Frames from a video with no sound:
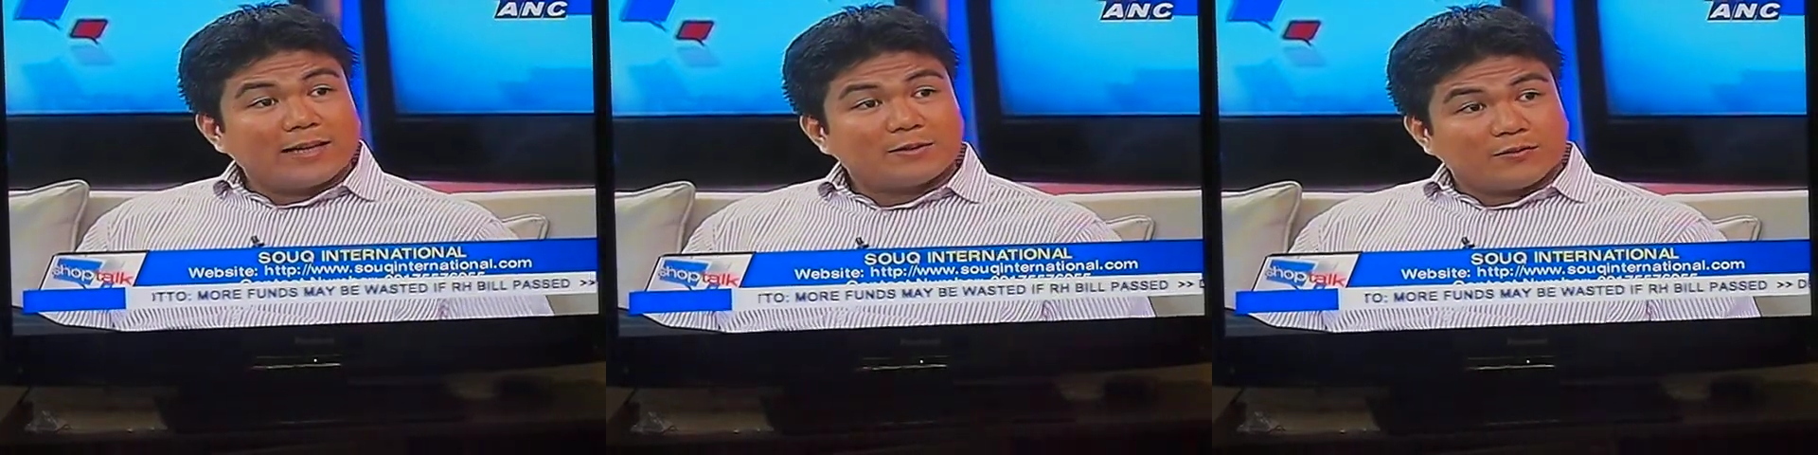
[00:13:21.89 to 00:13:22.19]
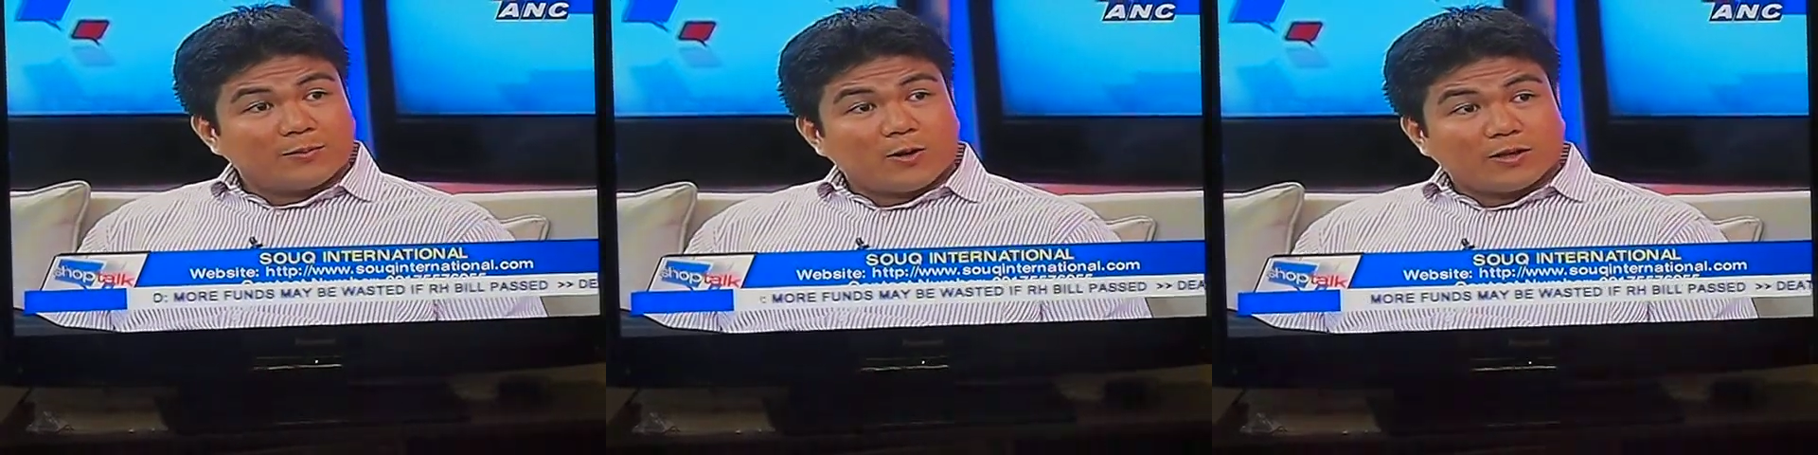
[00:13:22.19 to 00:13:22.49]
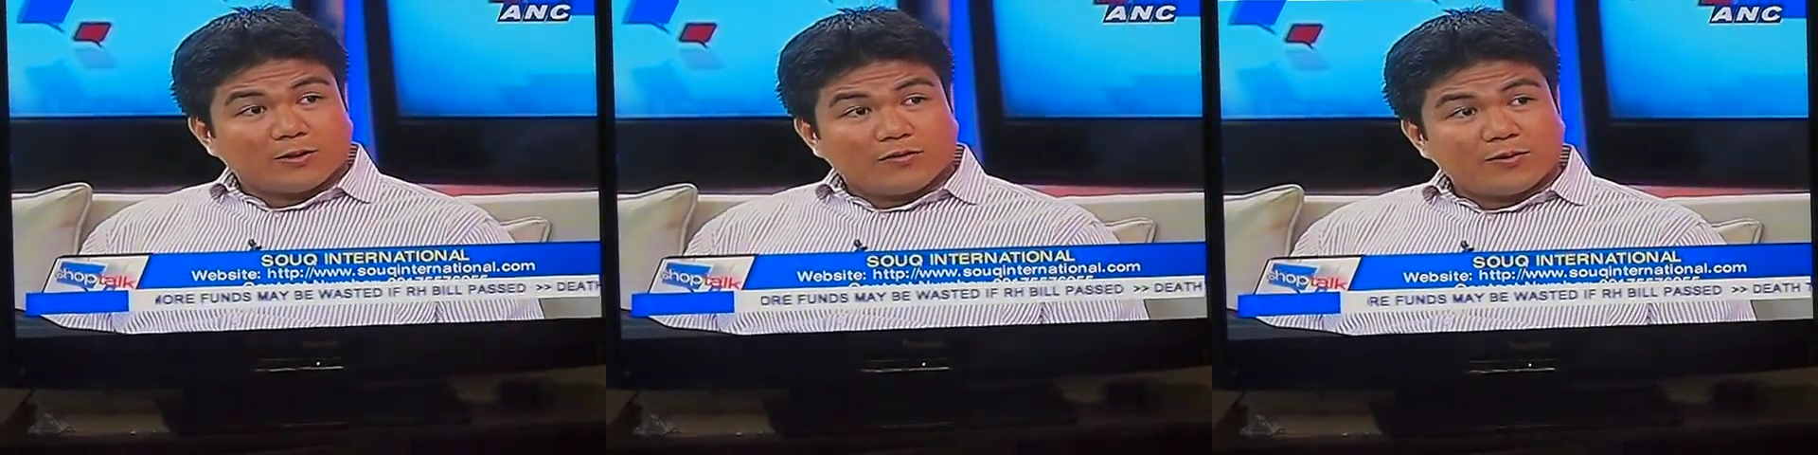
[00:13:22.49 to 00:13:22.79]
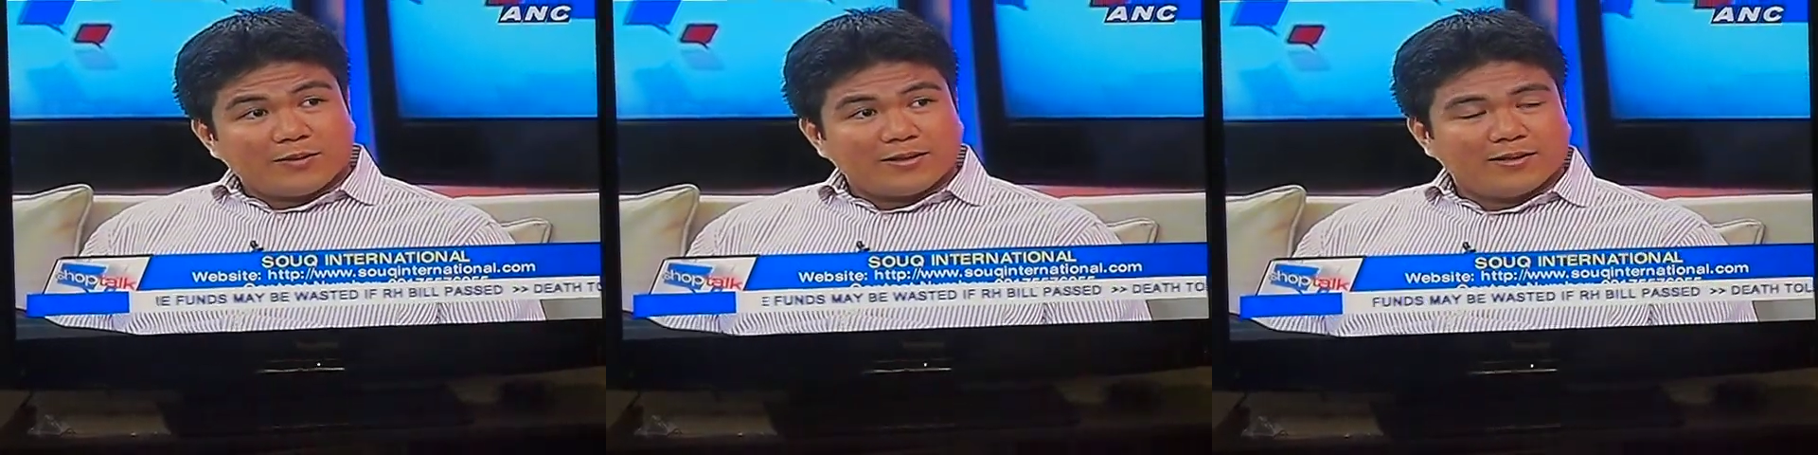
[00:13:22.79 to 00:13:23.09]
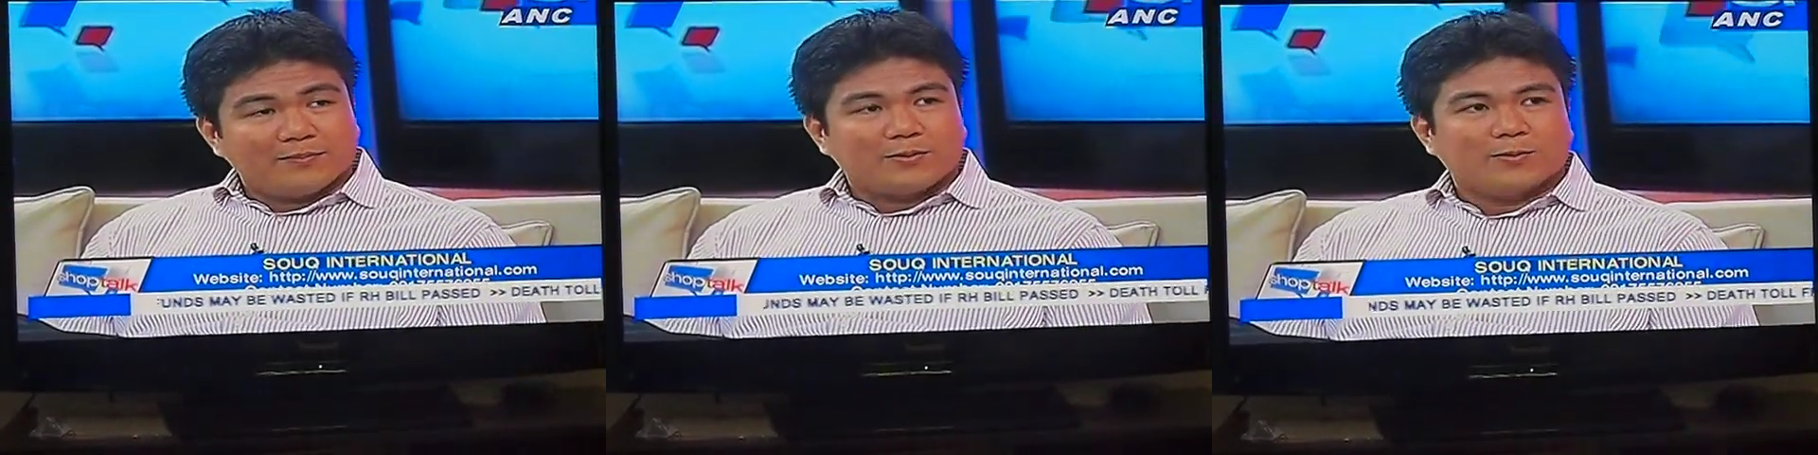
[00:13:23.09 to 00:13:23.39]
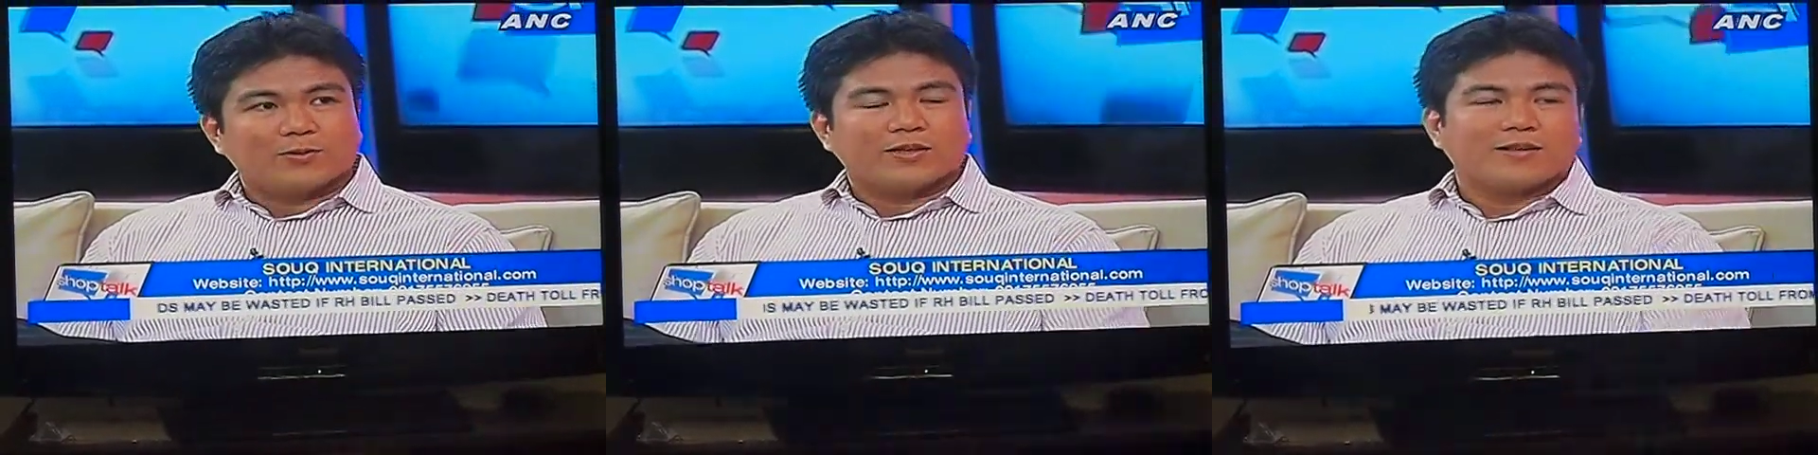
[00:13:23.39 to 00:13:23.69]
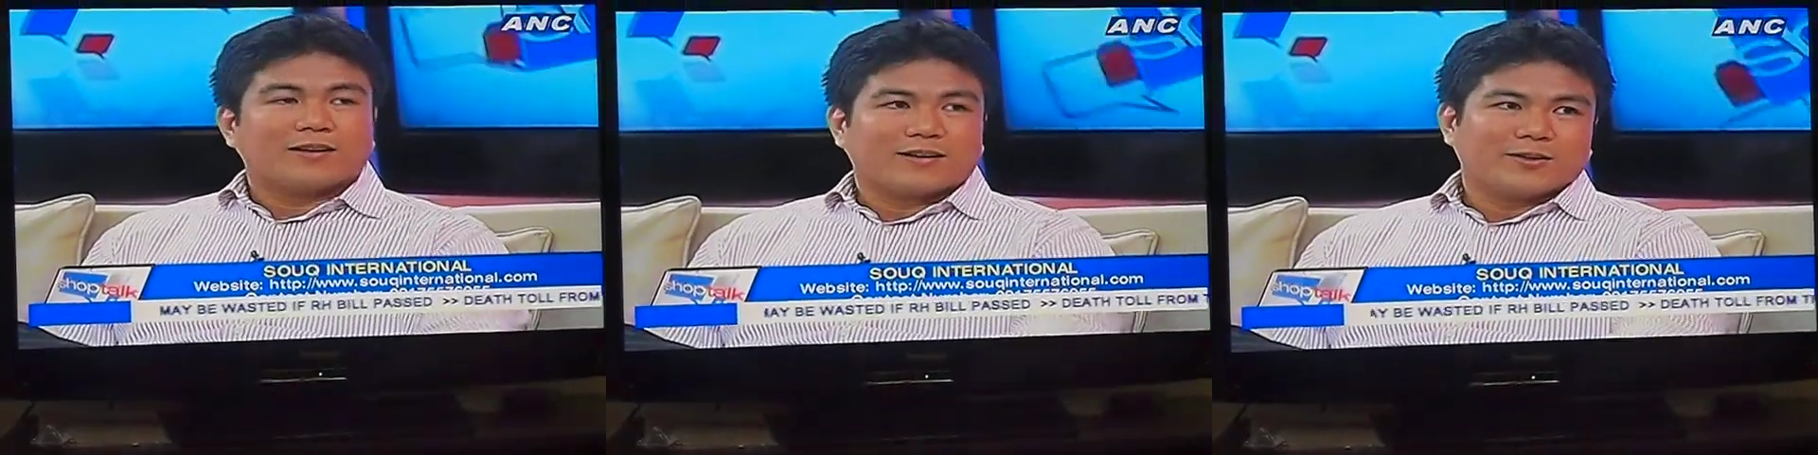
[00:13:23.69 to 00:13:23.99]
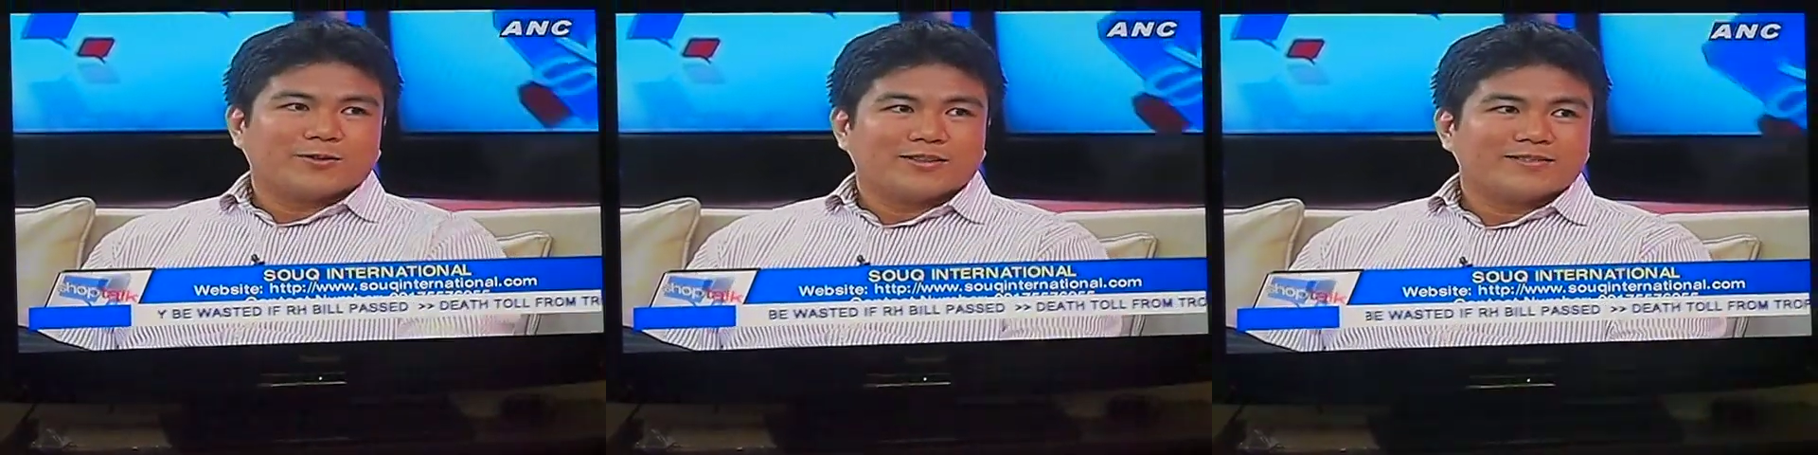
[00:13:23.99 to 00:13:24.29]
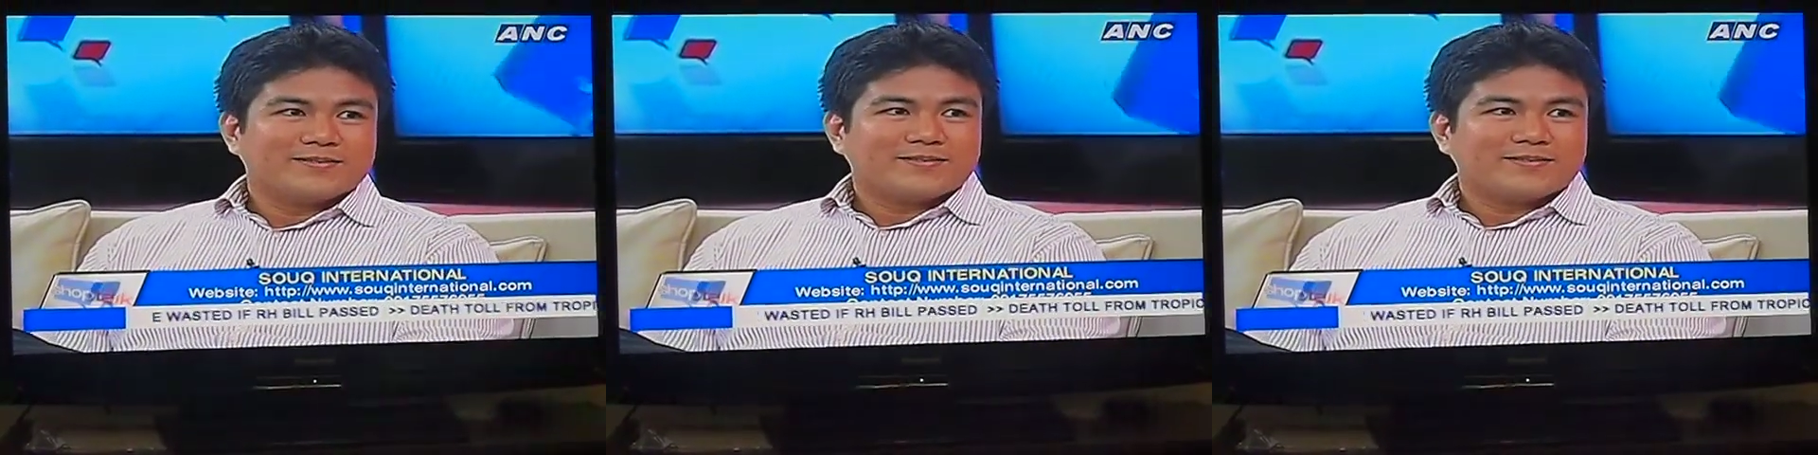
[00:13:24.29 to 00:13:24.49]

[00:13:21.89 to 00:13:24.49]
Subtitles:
aims of the Moroccan government in promoting argan oil.